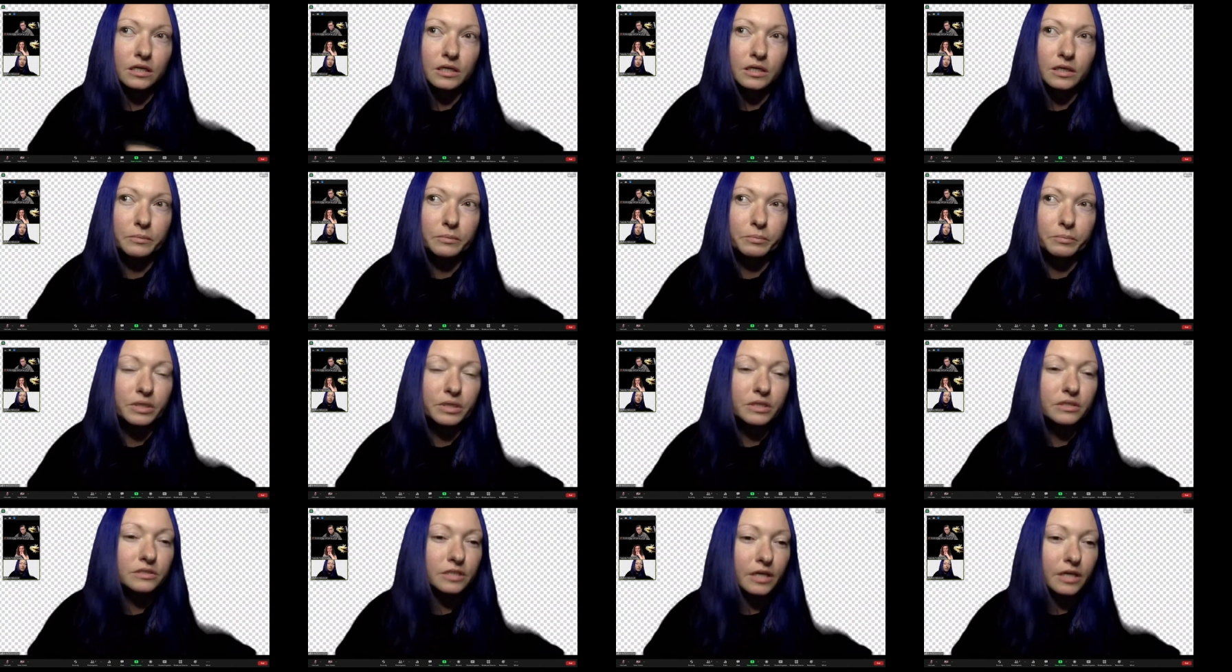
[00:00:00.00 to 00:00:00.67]

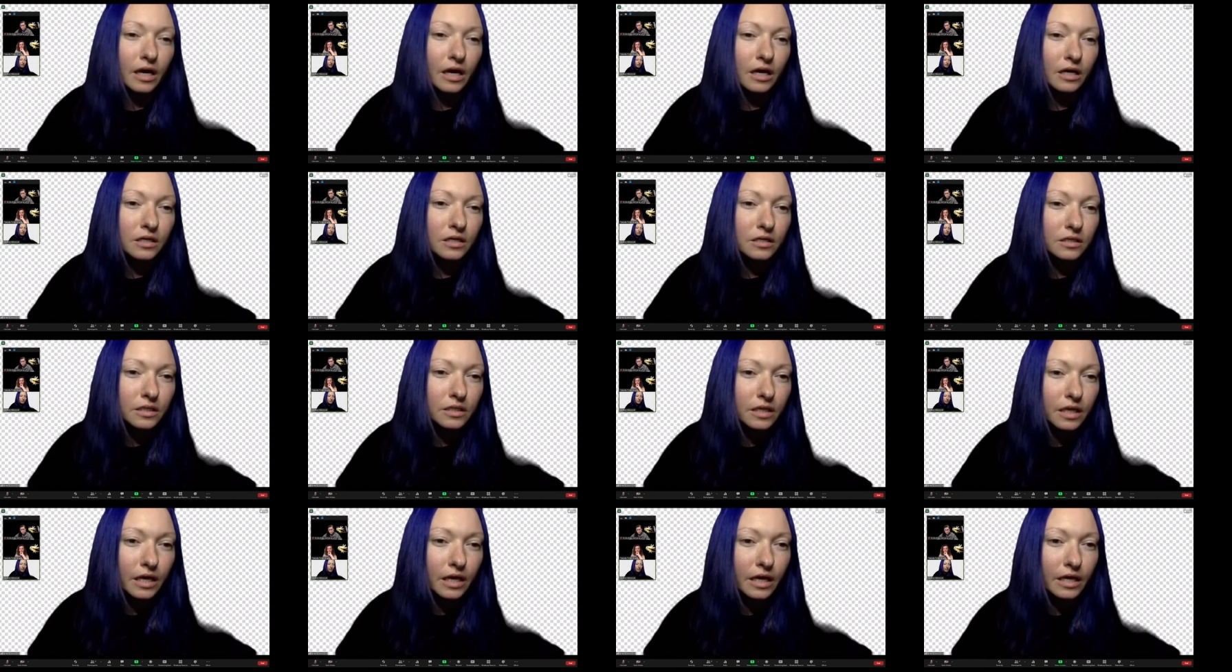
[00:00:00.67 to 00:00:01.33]
big tech
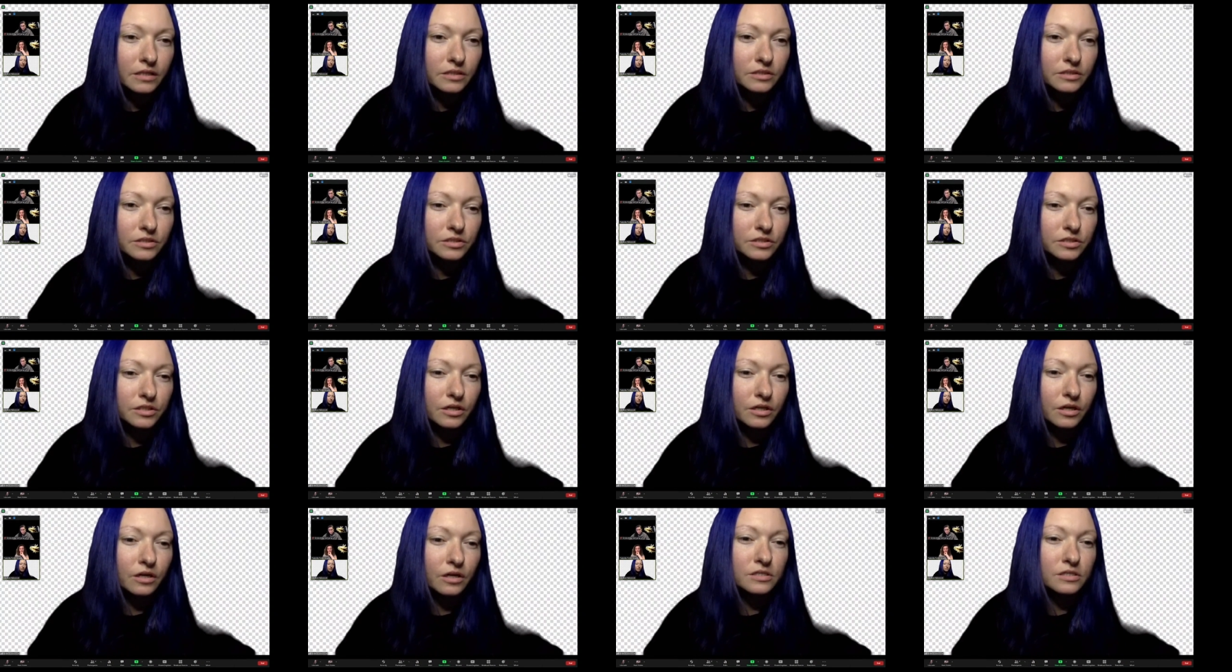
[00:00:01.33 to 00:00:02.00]
and
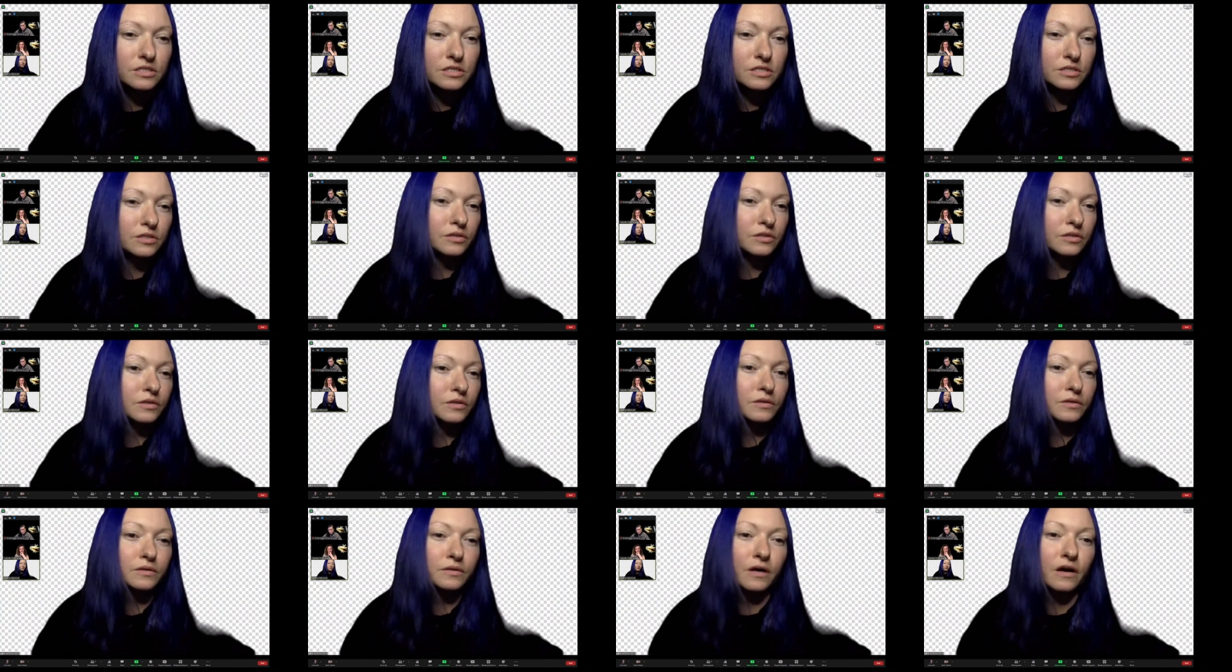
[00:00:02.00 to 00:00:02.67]

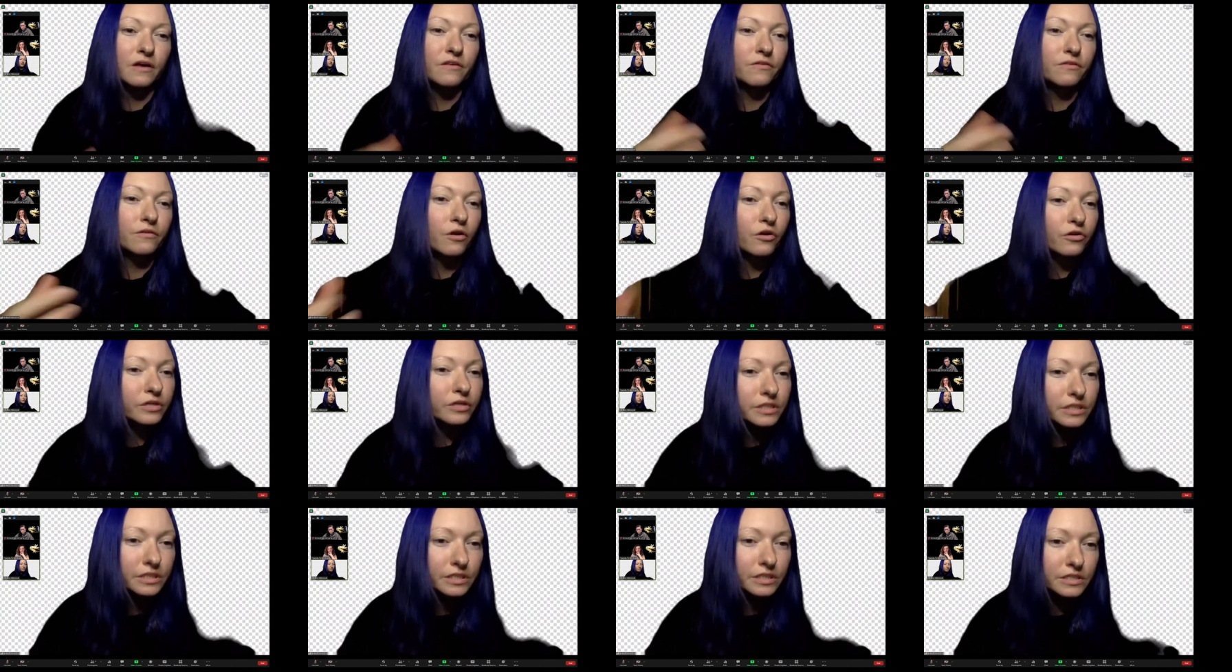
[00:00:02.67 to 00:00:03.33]
also
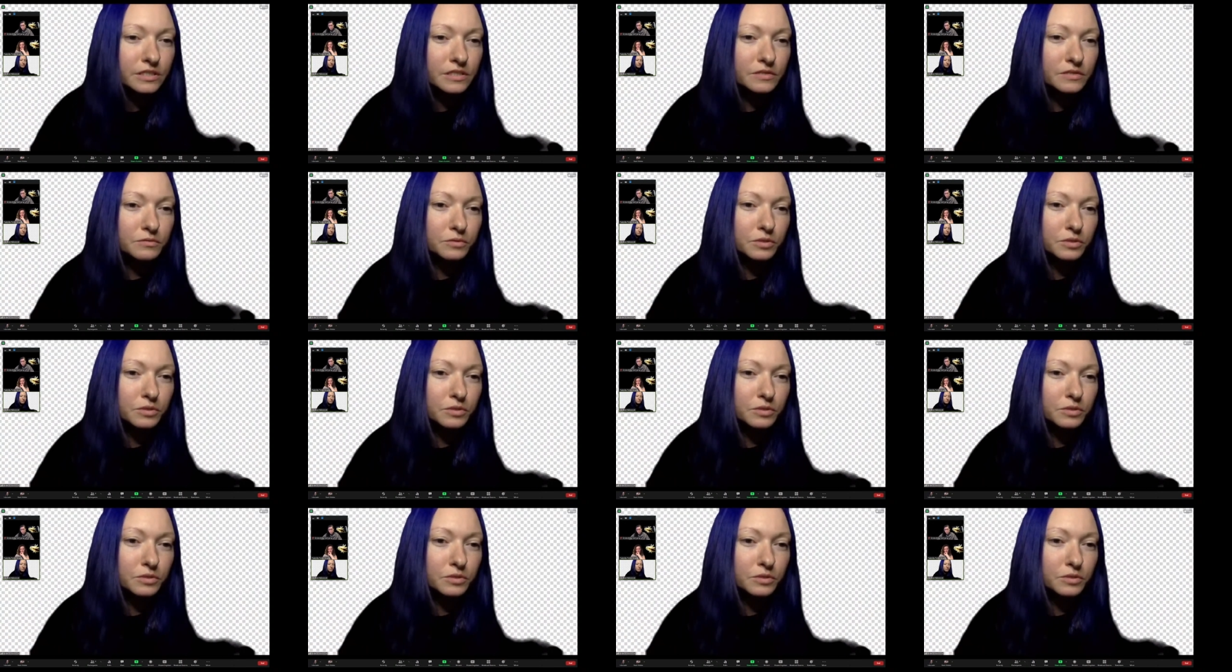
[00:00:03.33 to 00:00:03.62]
authorities,